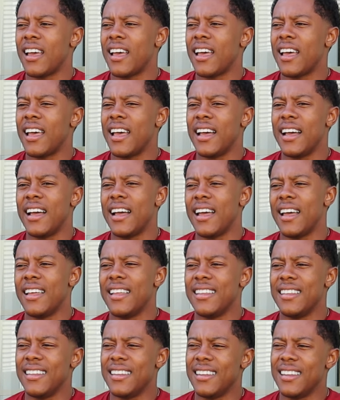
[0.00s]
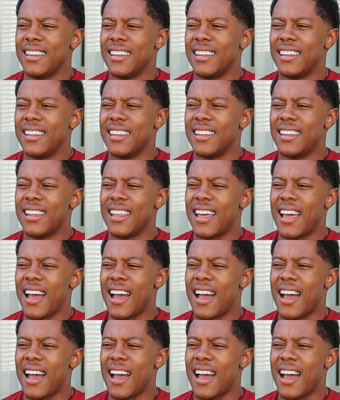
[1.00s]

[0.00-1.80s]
(no one is talking)